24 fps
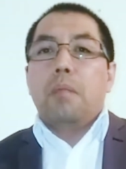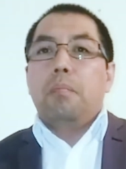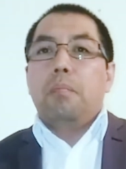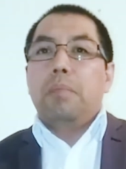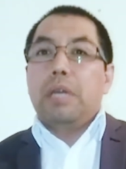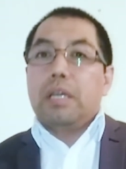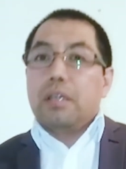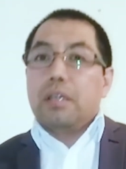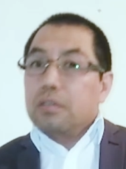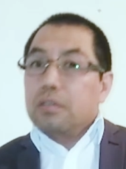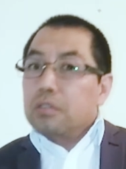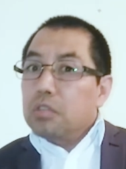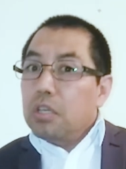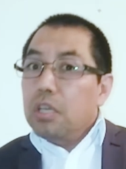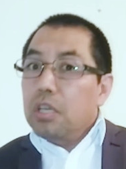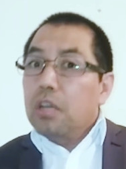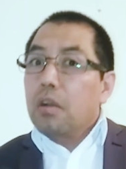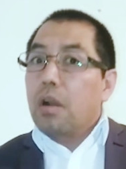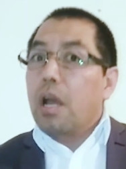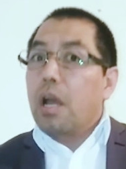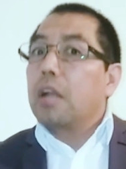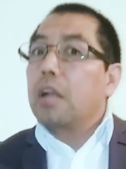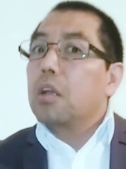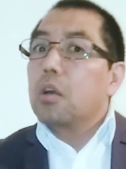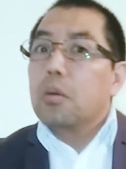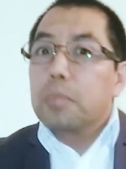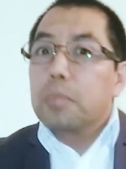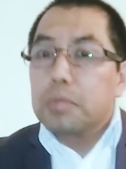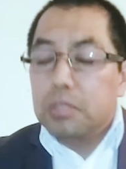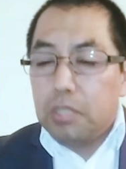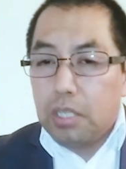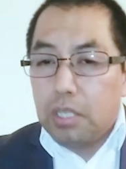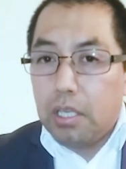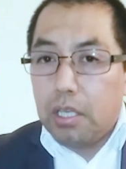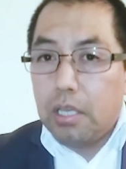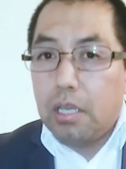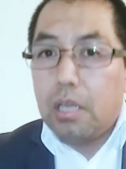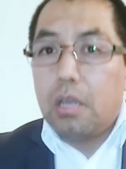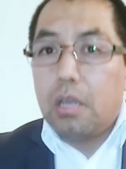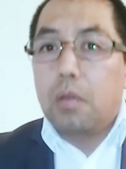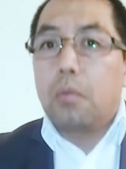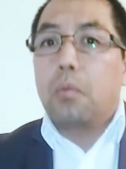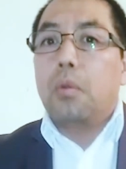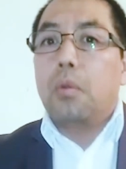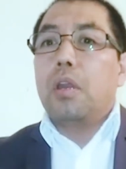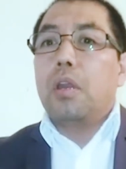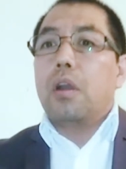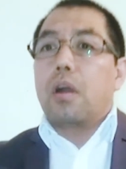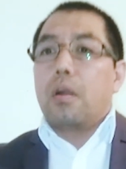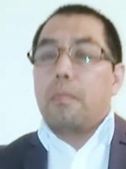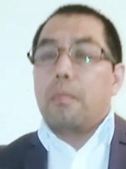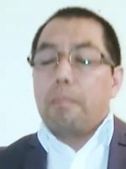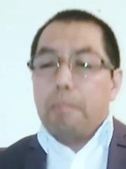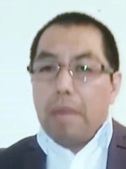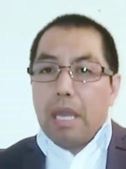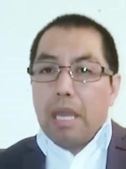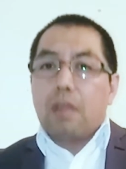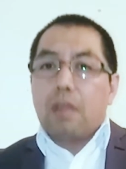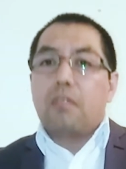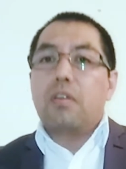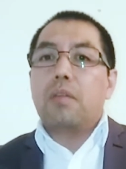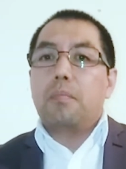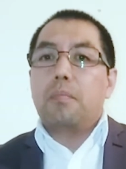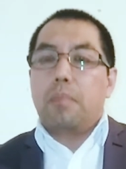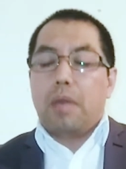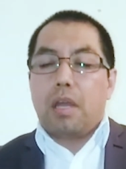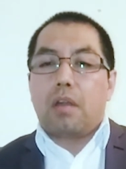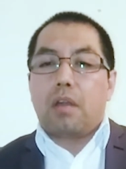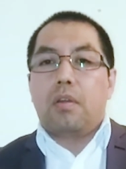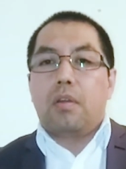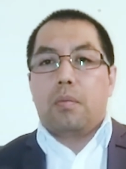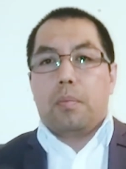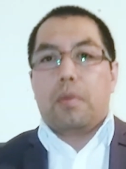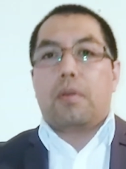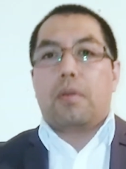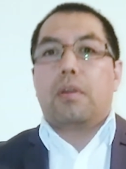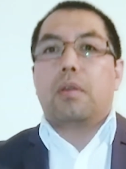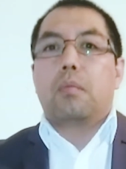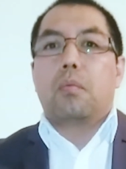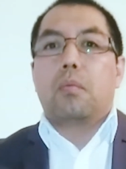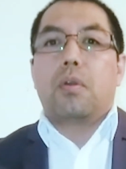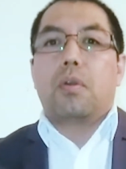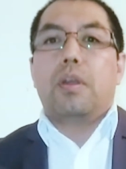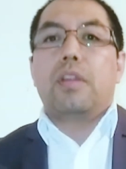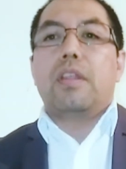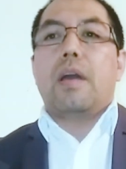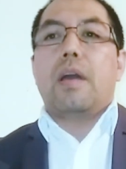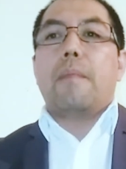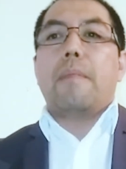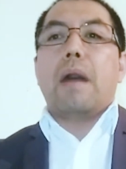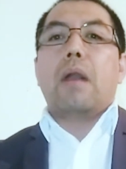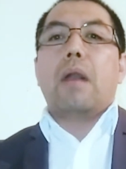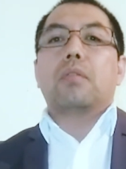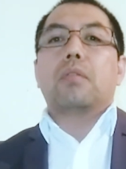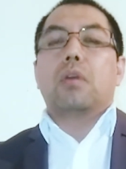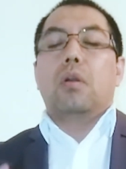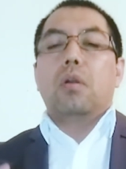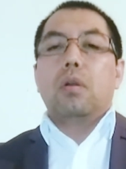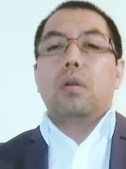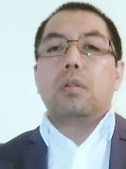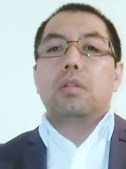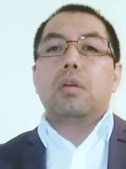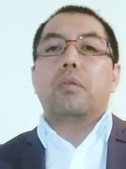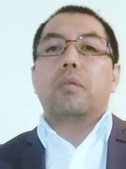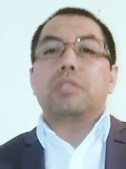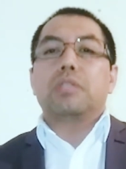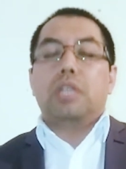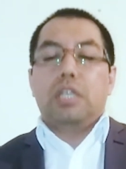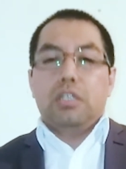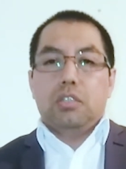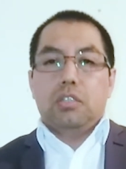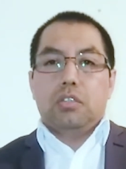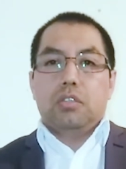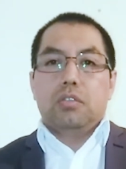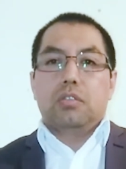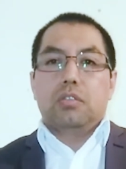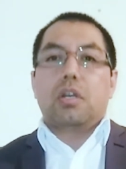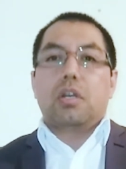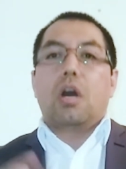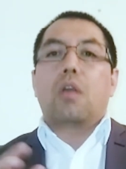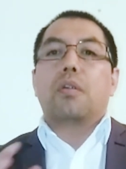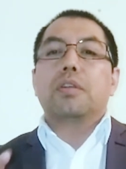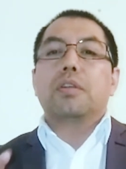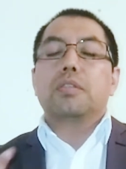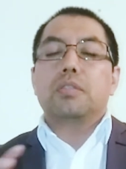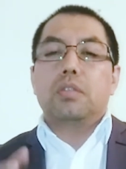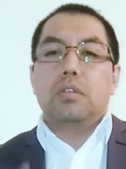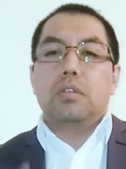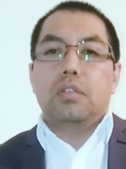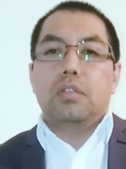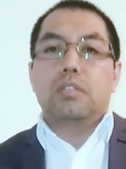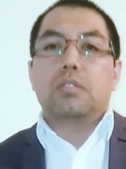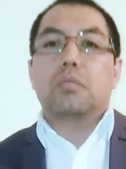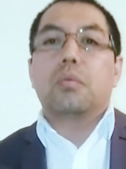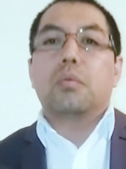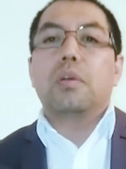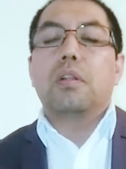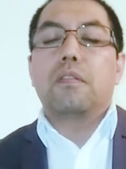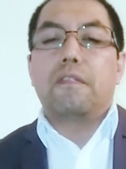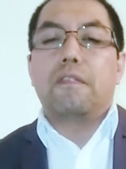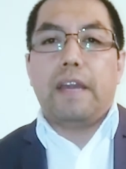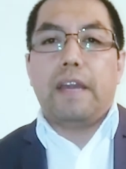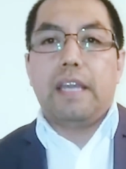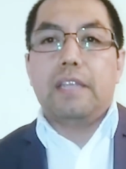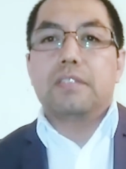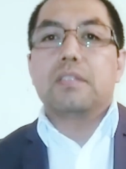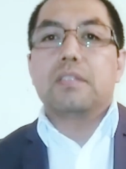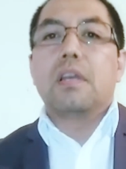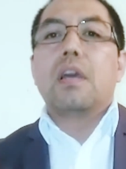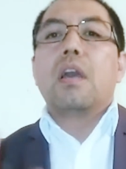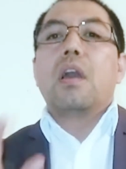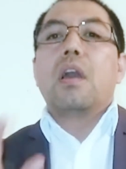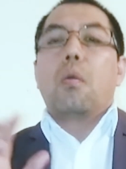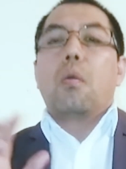Because here at OPSI we are very very very worried about all those issues our students will face